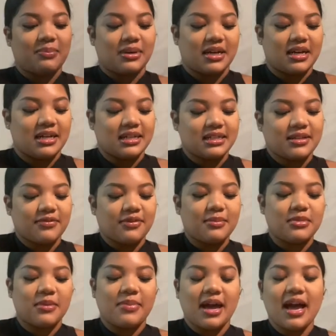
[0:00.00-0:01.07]
because from
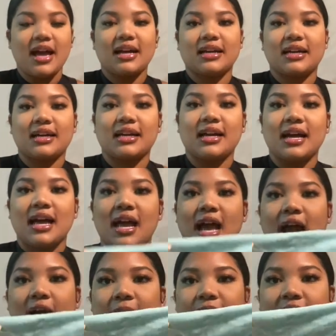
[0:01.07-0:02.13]
the back,
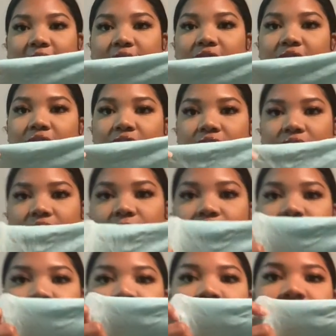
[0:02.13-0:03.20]
I'm like, oh,
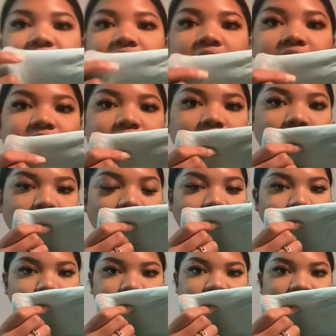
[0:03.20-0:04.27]
I
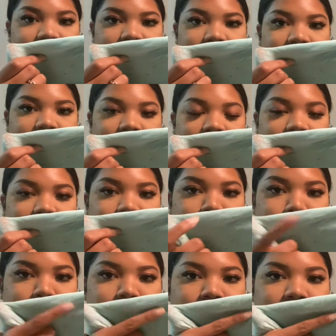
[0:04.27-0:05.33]
won't need
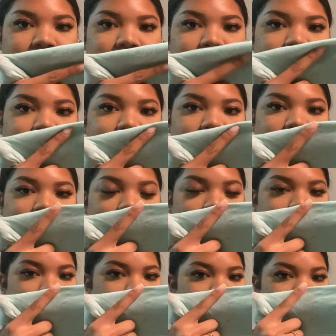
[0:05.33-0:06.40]

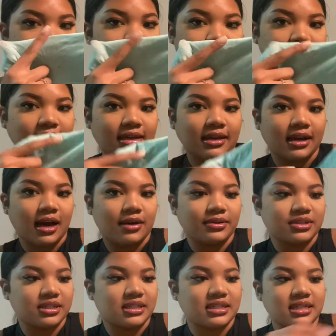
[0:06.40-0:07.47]
anything. I would
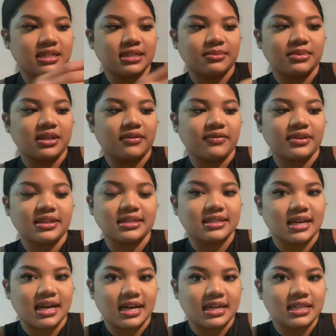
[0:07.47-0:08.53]
just need something for the
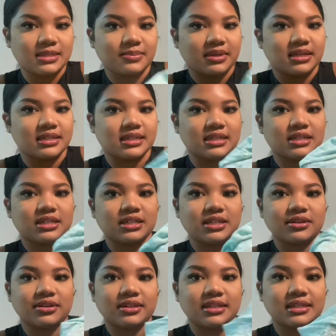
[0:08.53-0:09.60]
sides because it's
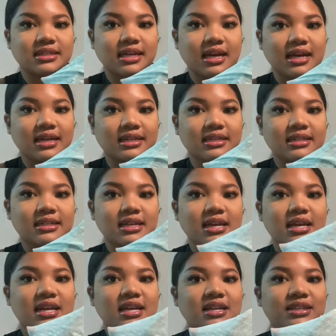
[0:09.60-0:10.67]
sheer on the sides.
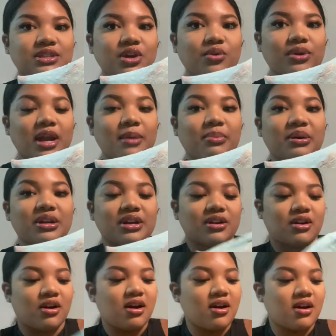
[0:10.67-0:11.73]
So when I put it
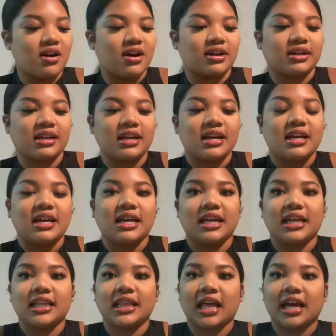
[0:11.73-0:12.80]
on,
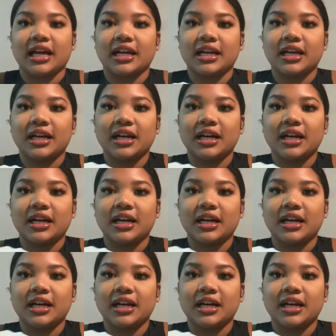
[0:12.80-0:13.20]
it like